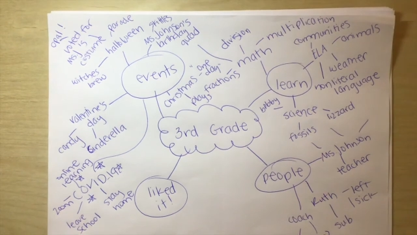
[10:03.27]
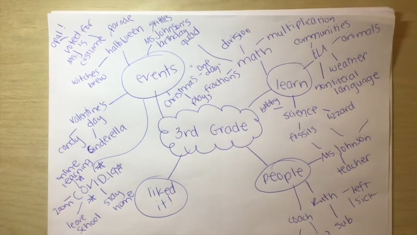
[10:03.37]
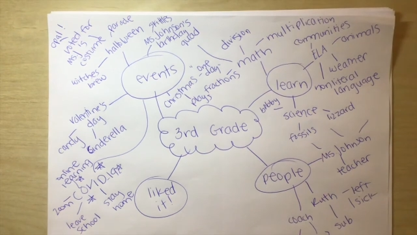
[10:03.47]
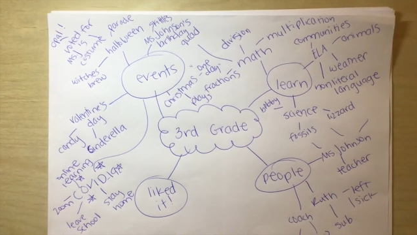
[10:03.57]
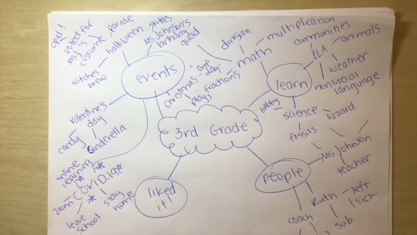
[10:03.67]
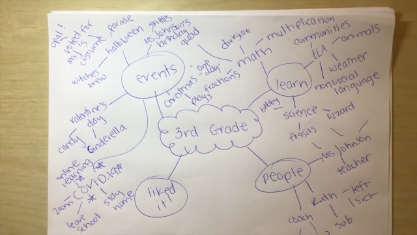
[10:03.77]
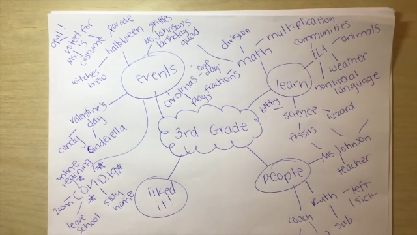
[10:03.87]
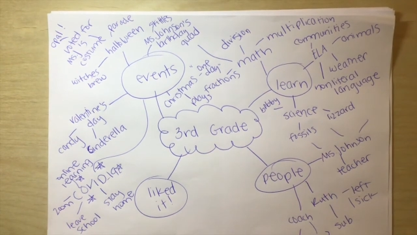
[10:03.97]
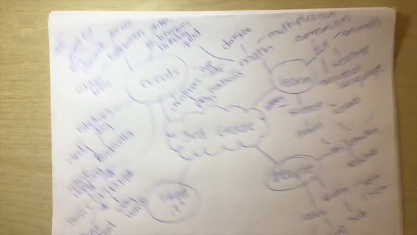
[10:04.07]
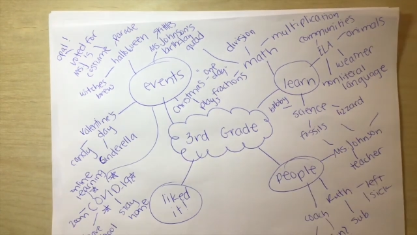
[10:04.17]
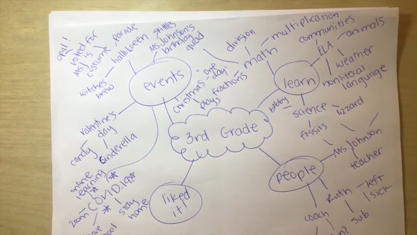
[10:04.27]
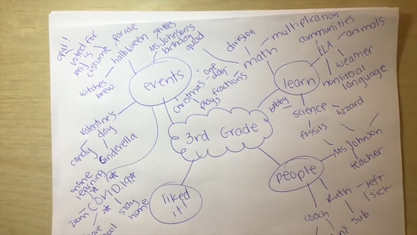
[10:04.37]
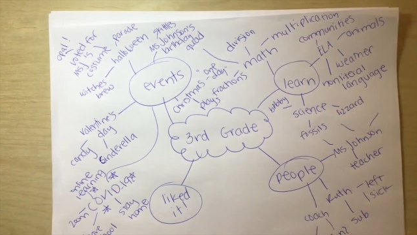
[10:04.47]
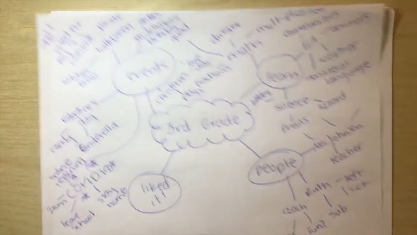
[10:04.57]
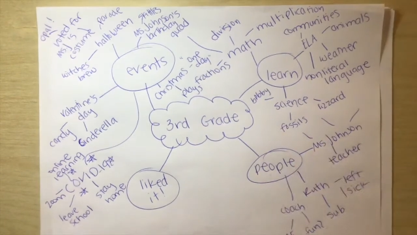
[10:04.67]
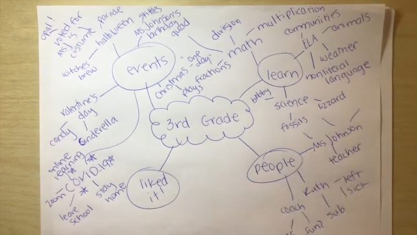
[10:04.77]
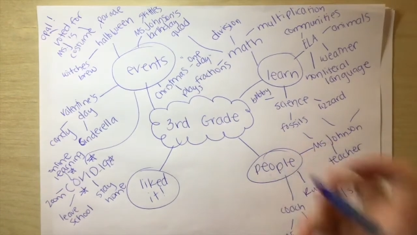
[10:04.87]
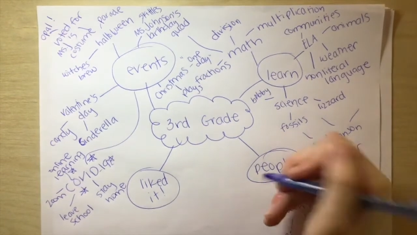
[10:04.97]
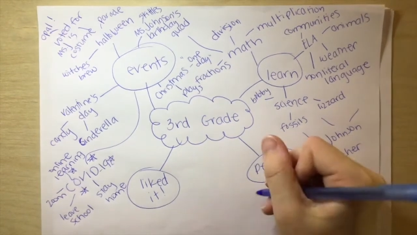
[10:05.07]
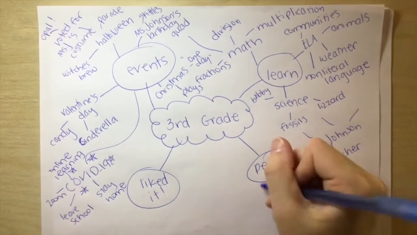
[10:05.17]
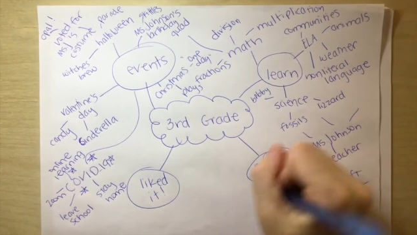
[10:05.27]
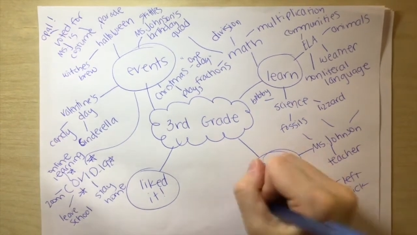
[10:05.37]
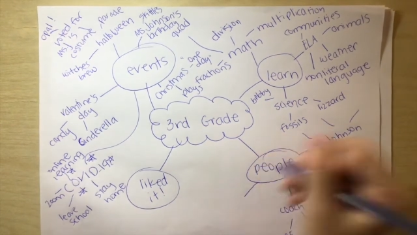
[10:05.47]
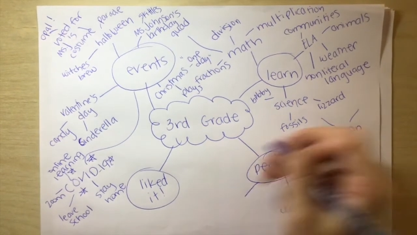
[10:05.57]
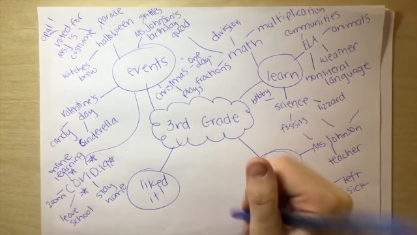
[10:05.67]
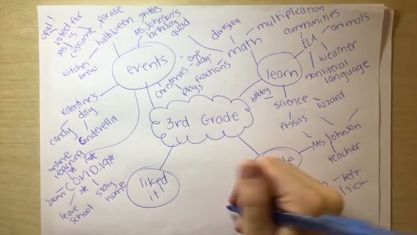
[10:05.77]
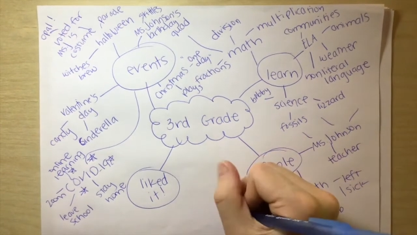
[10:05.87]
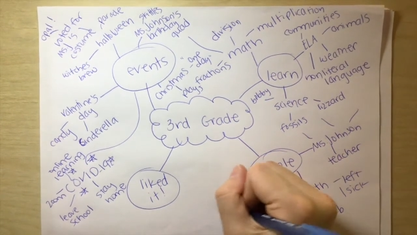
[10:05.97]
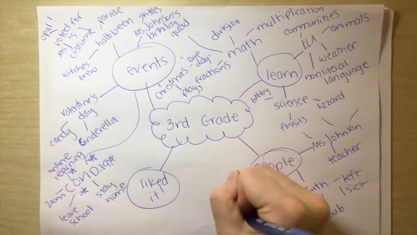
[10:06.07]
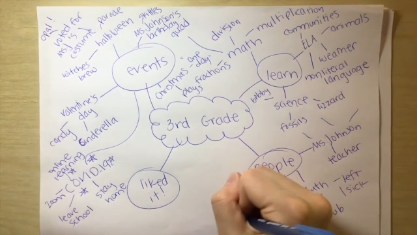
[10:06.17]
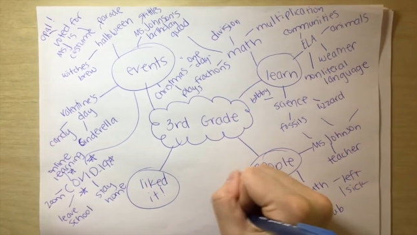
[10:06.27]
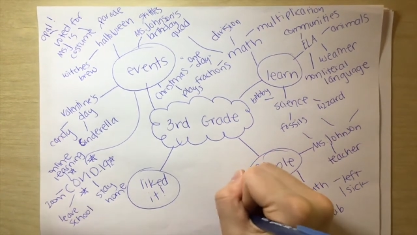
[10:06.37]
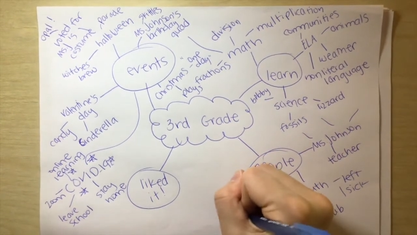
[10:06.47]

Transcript: (no speaker visible)